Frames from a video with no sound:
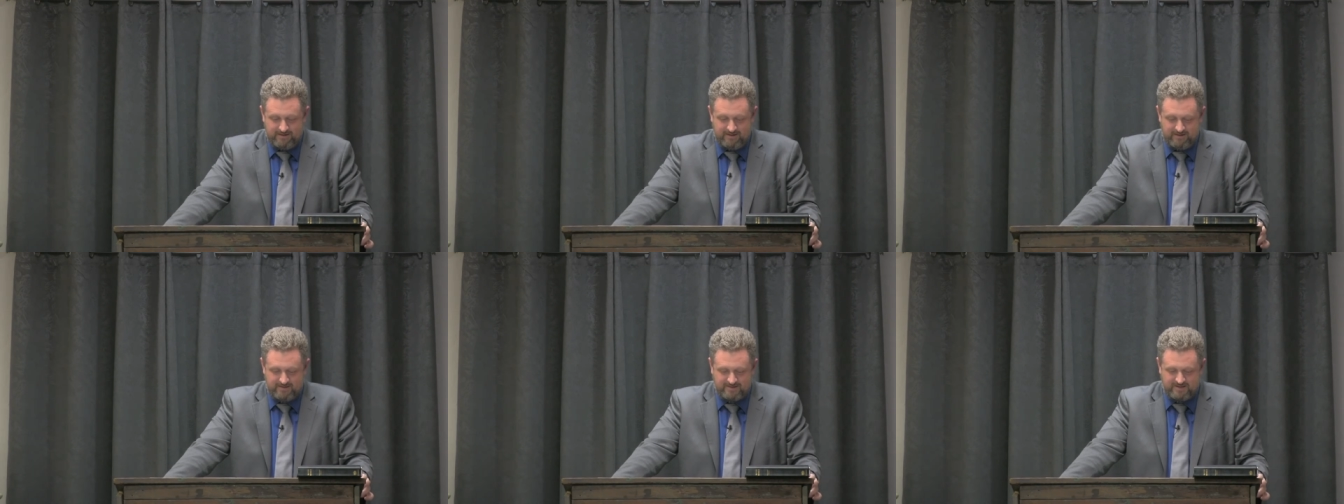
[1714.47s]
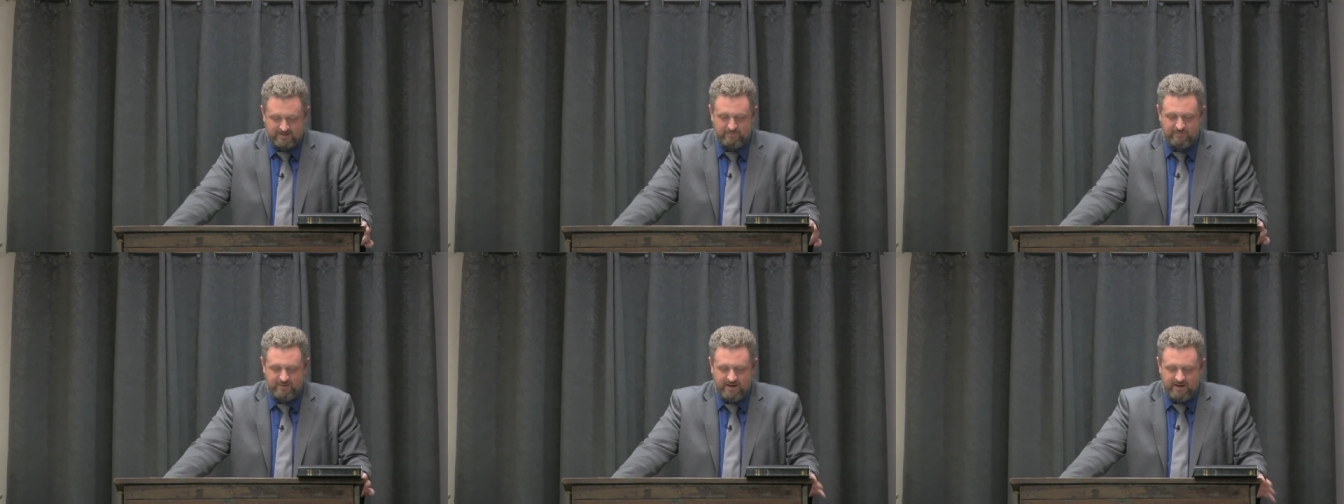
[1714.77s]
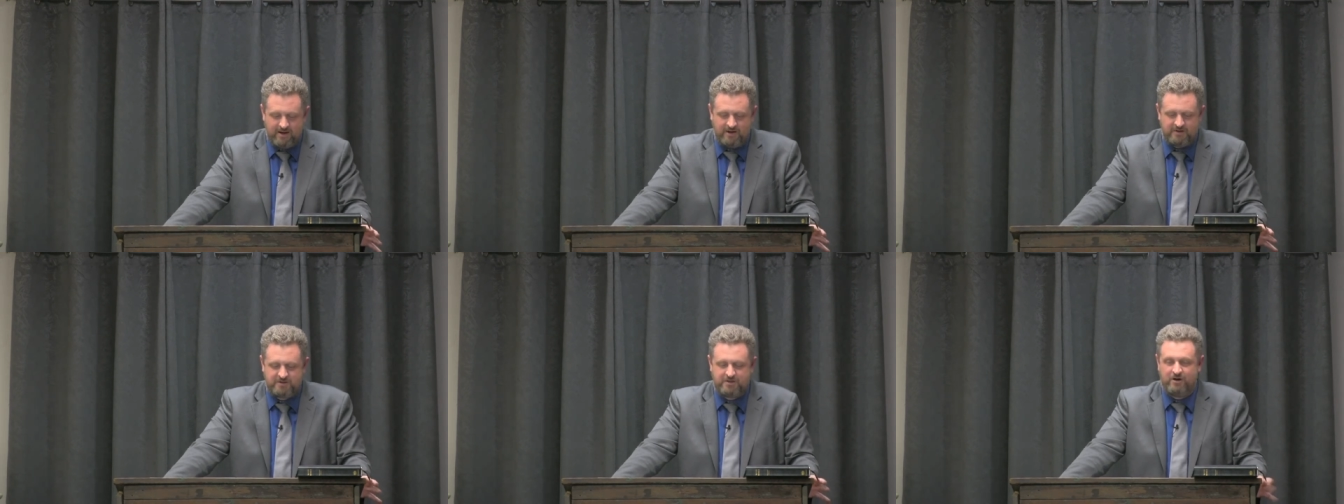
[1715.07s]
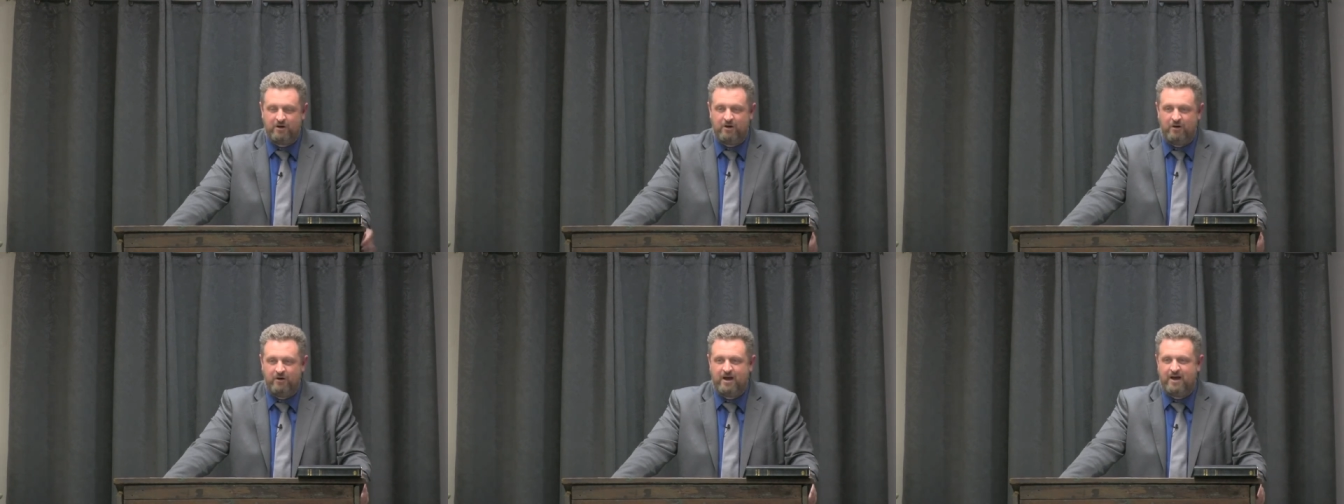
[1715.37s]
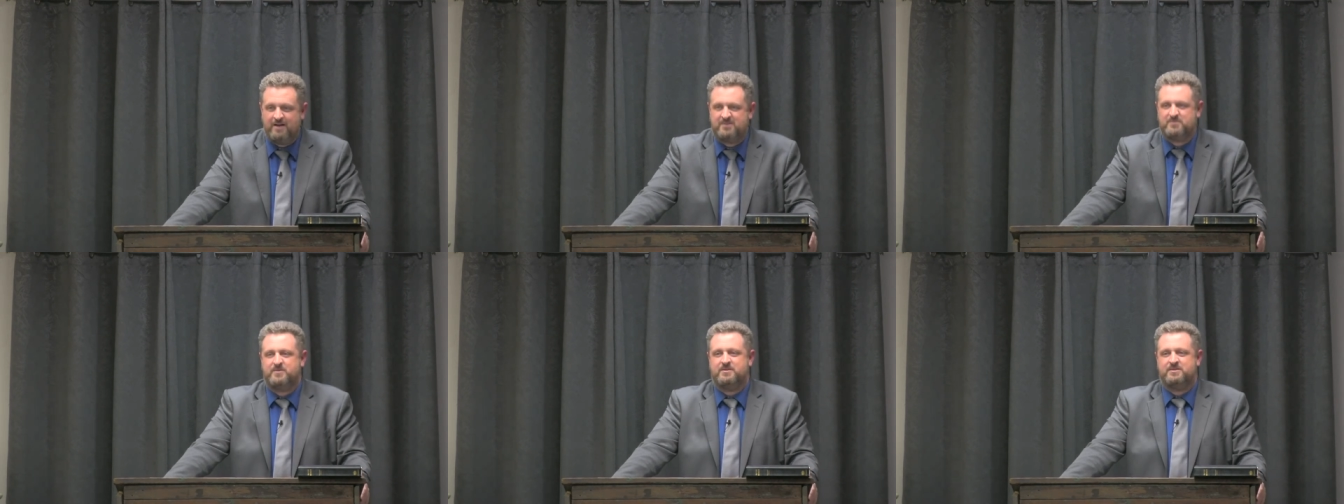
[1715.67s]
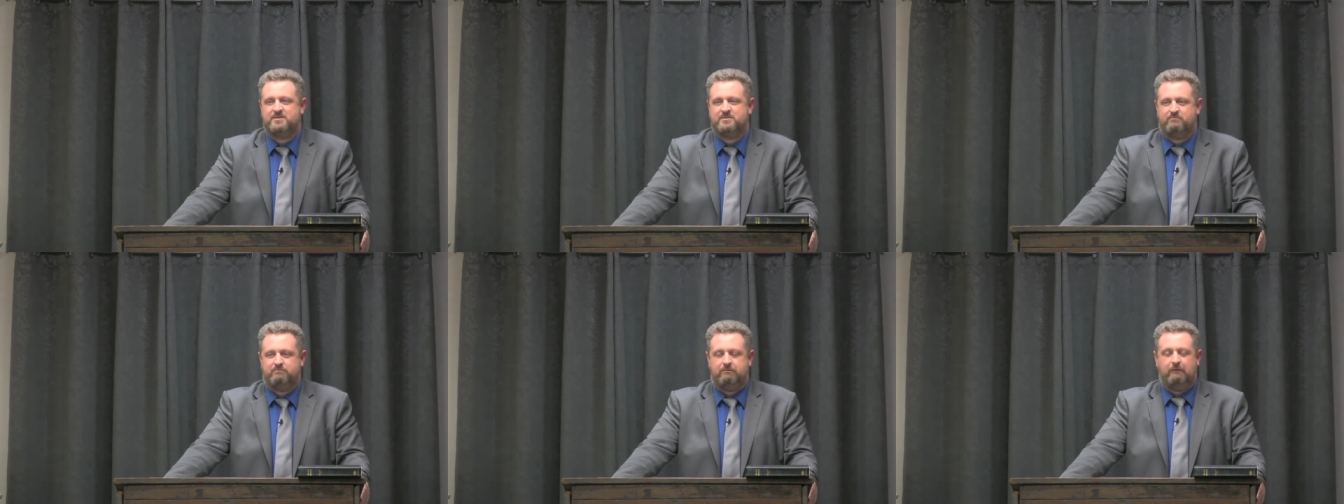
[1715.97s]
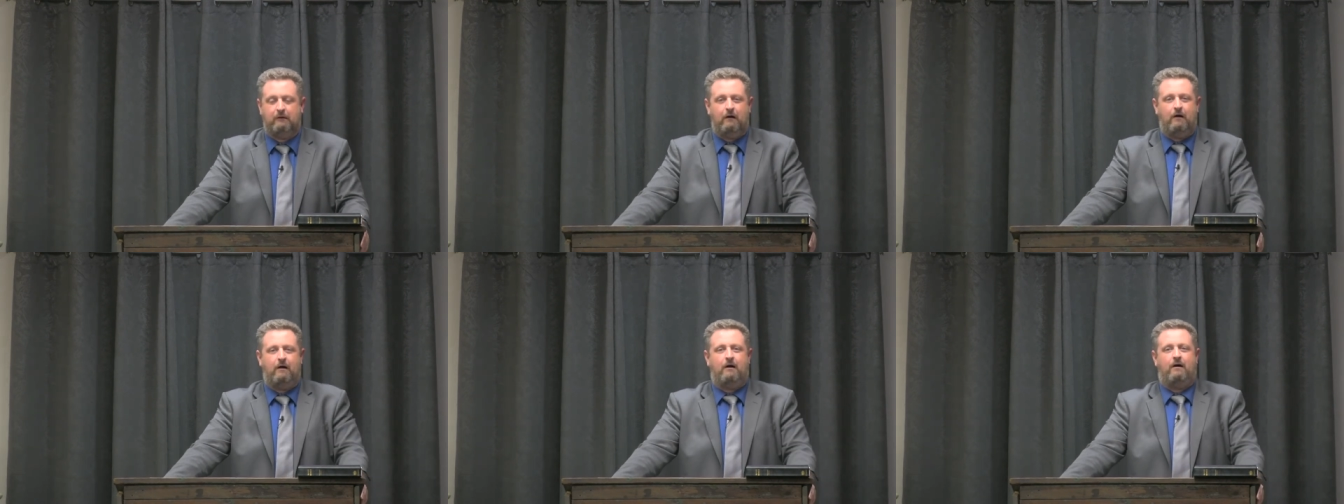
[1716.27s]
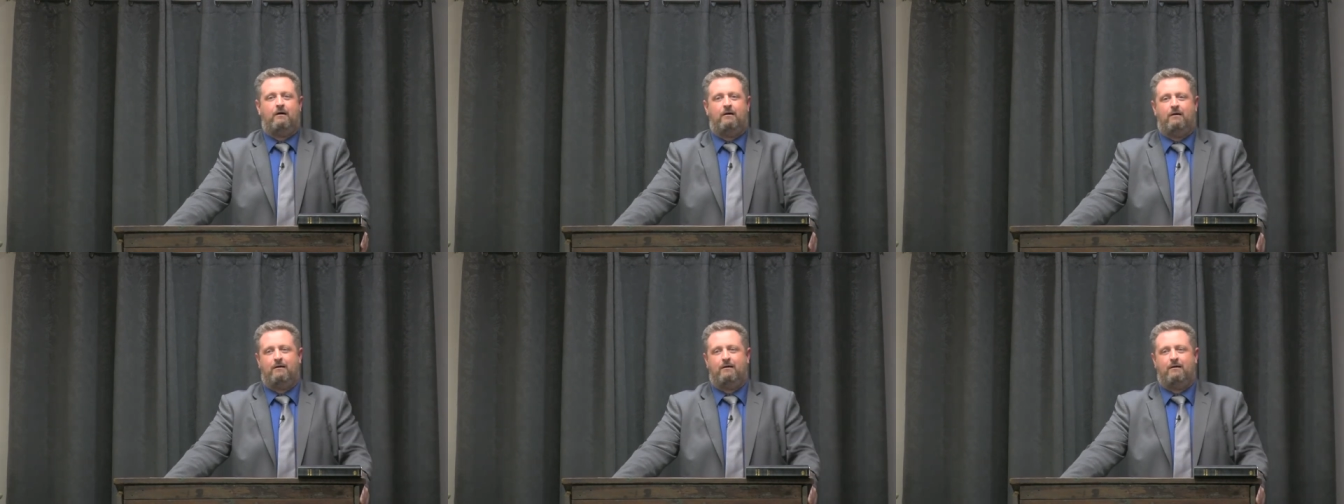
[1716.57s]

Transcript: Submit unto your own husbands. Oh,